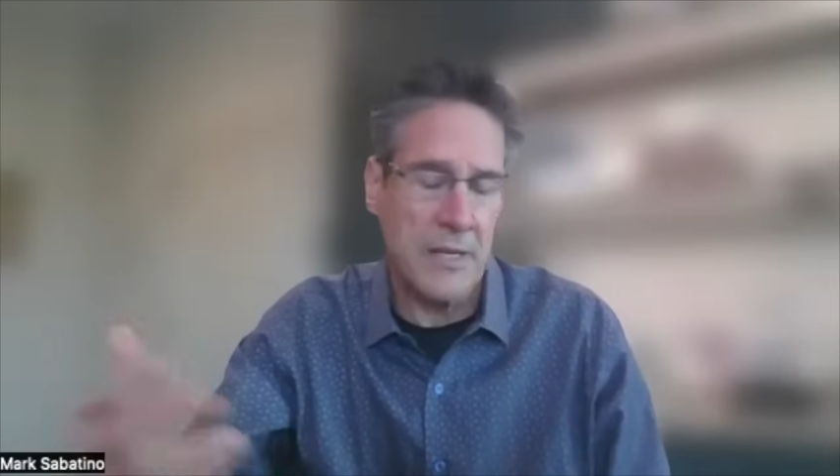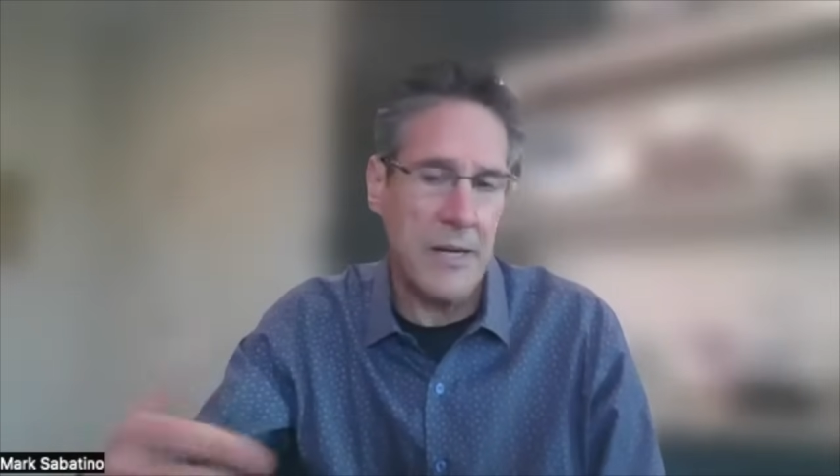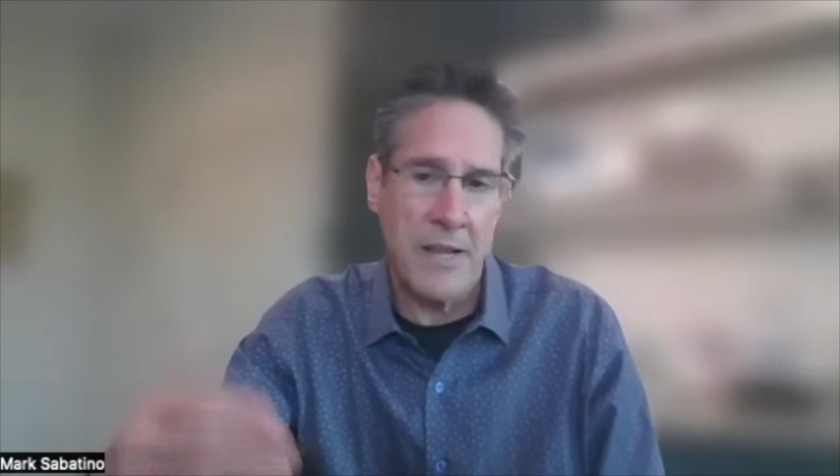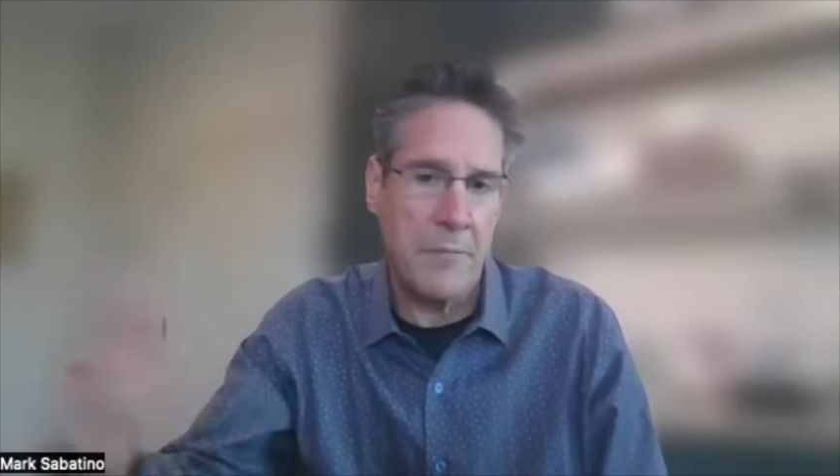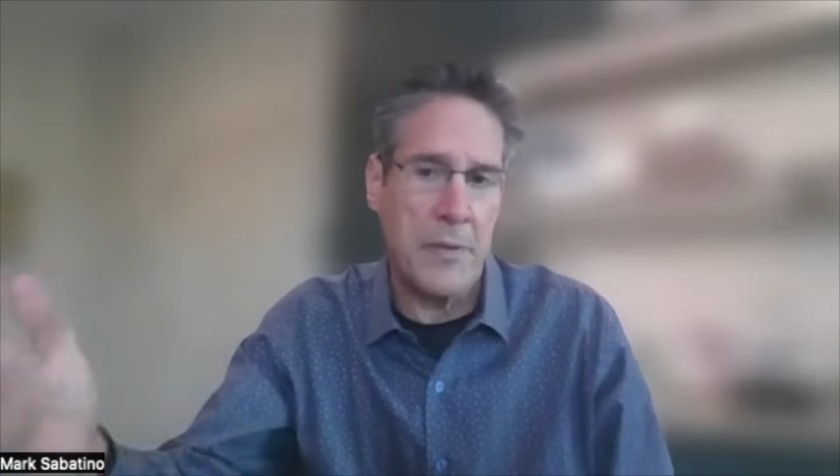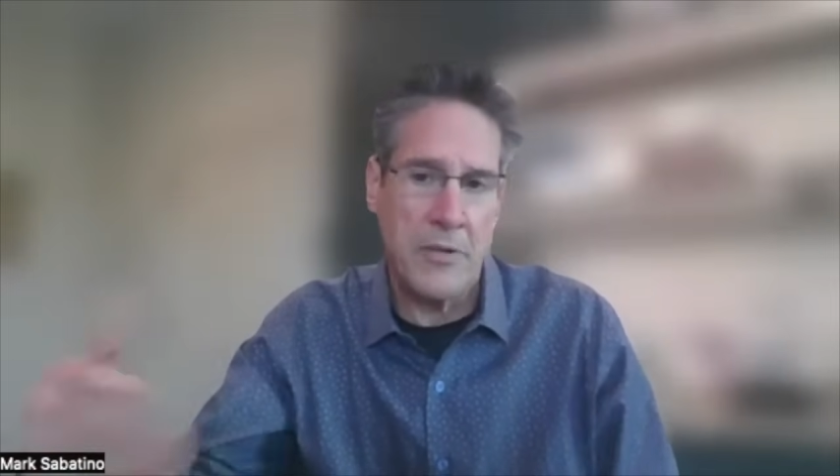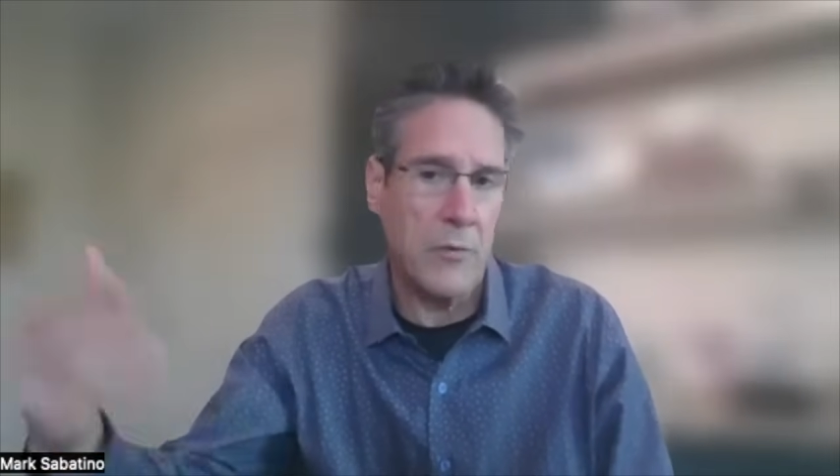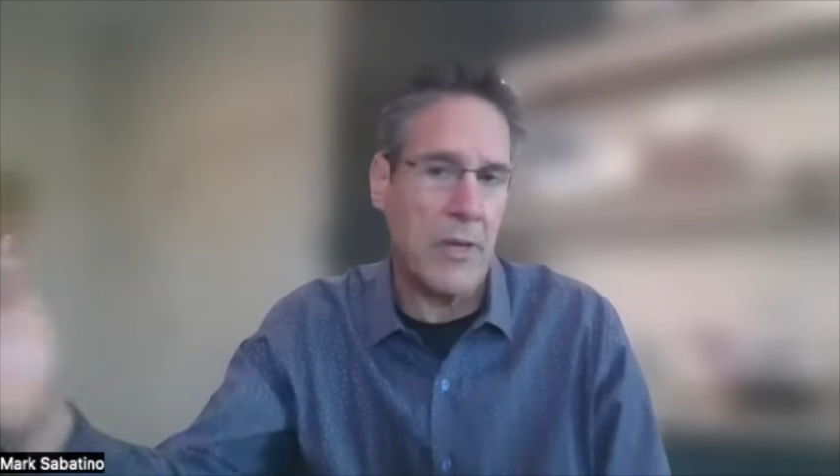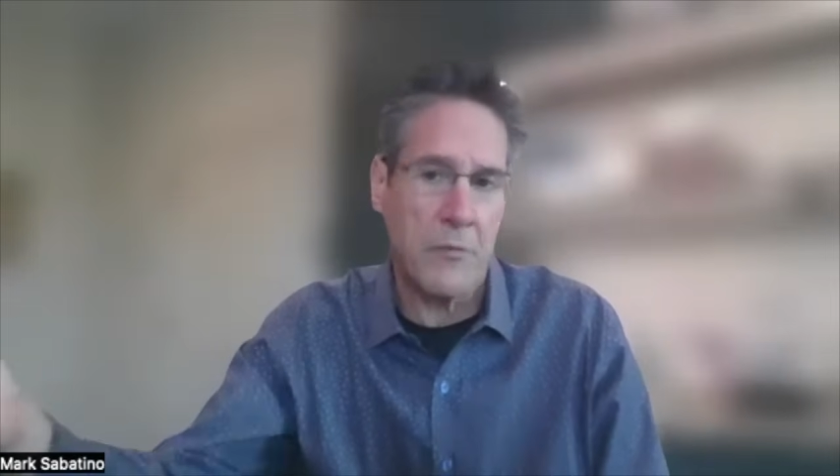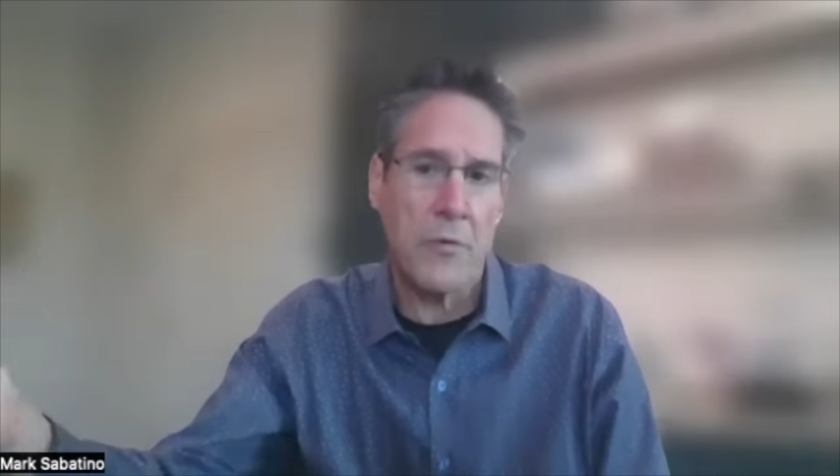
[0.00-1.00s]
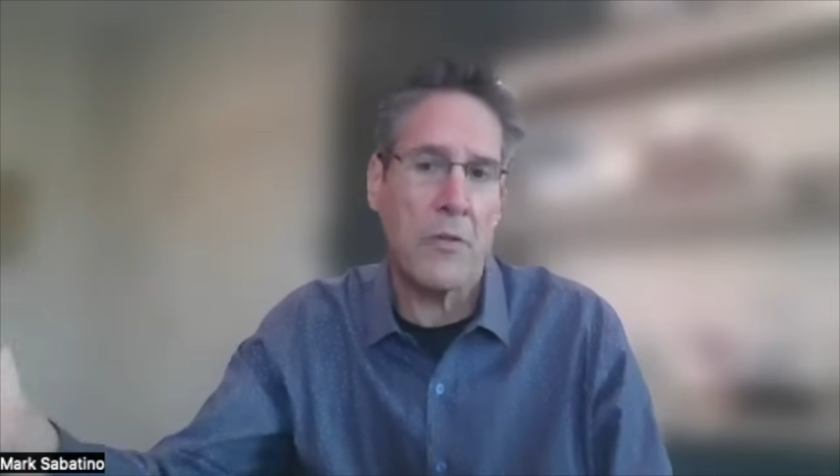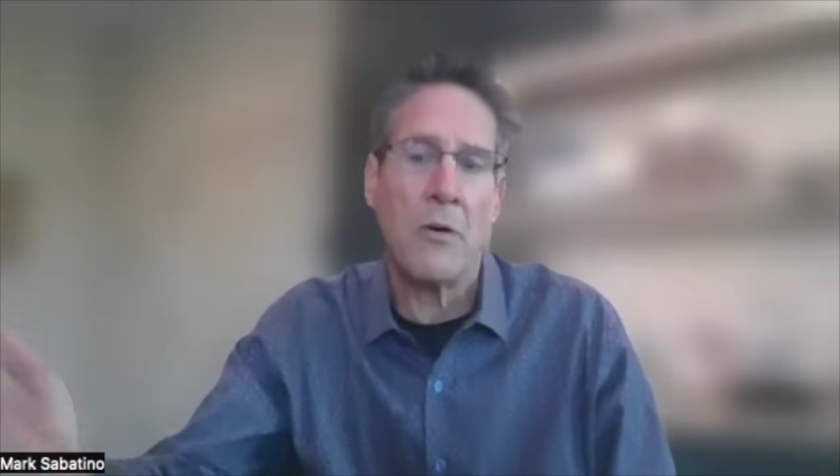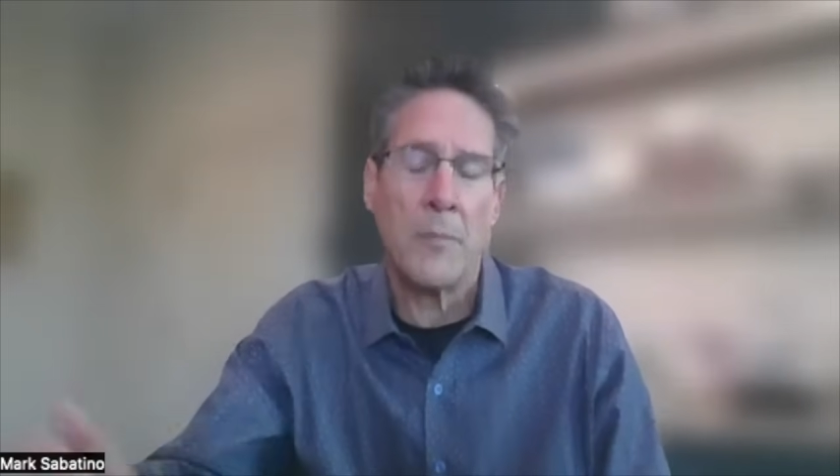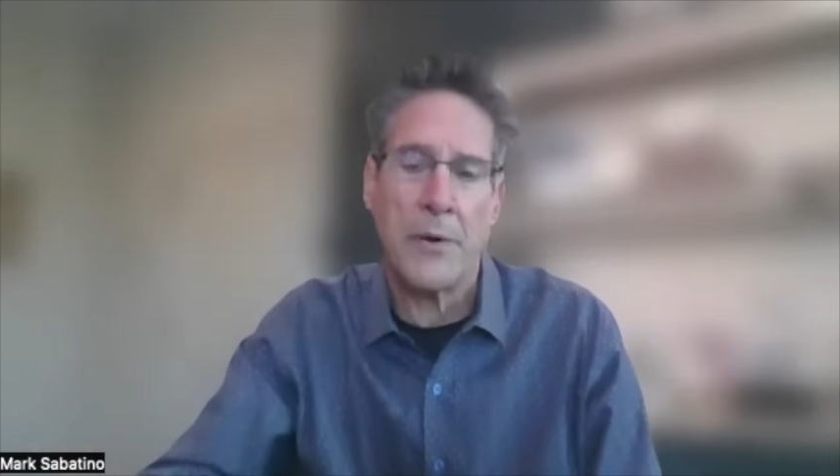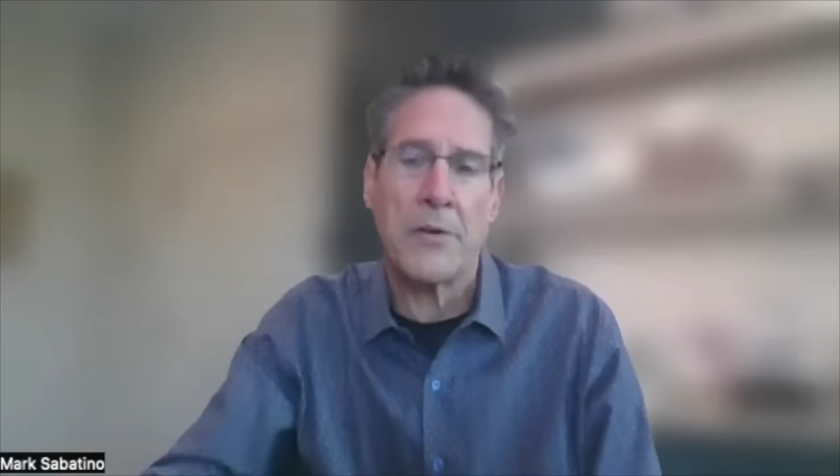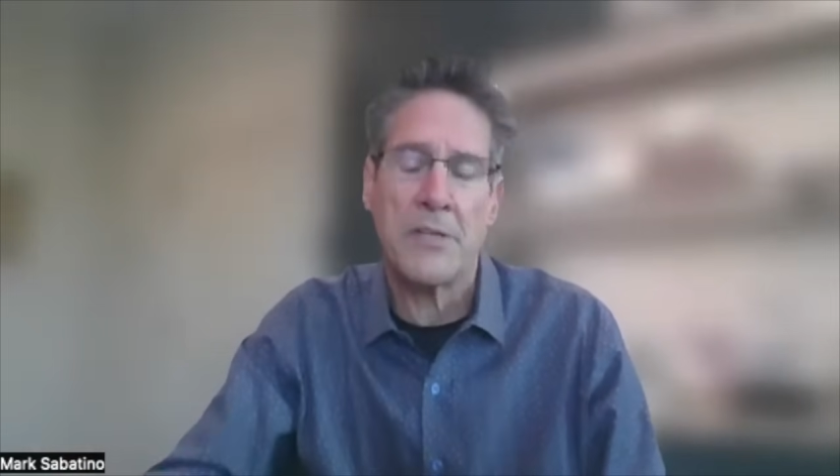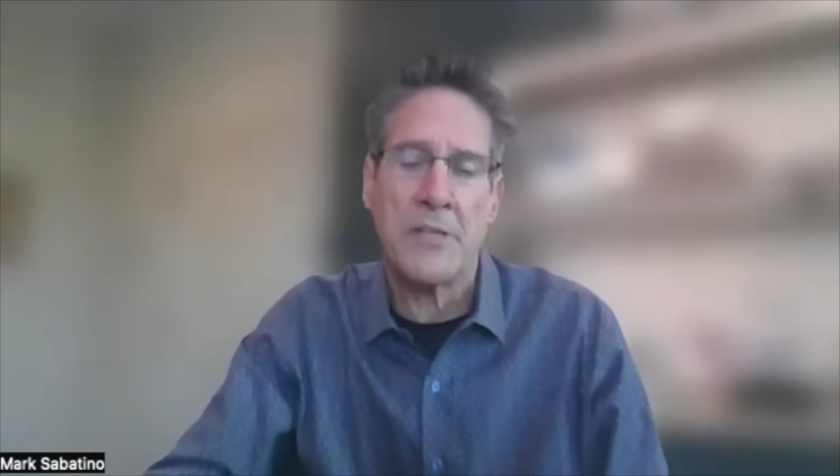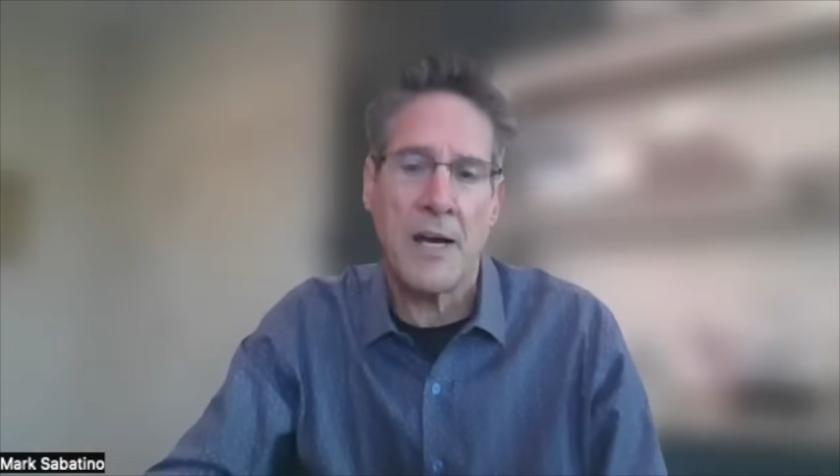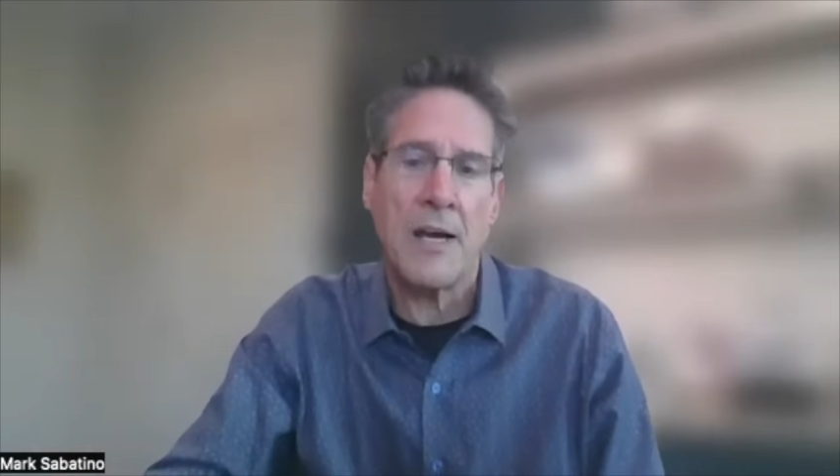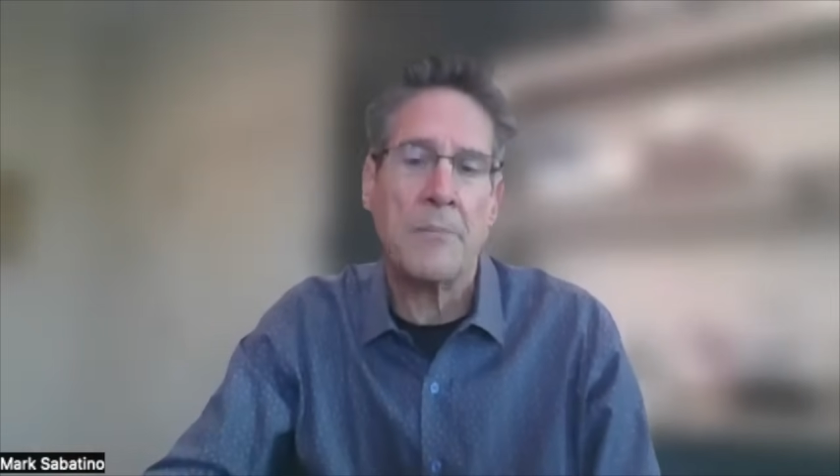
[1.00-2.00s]
and they've been doing it for a long period of
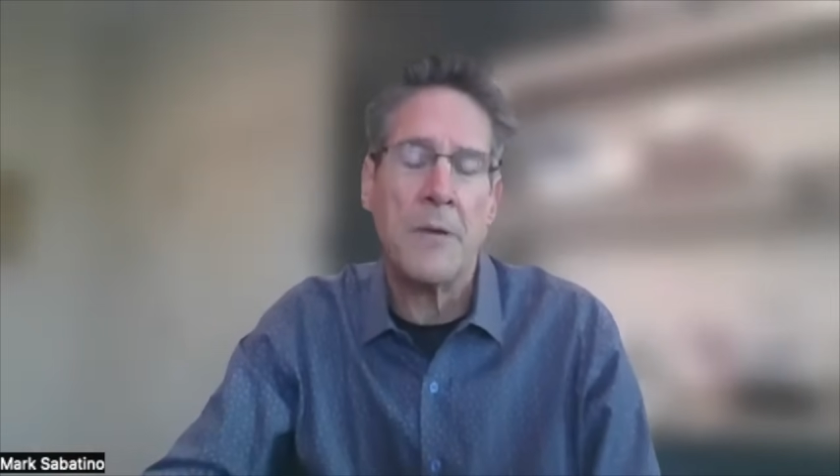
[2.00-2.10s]
time.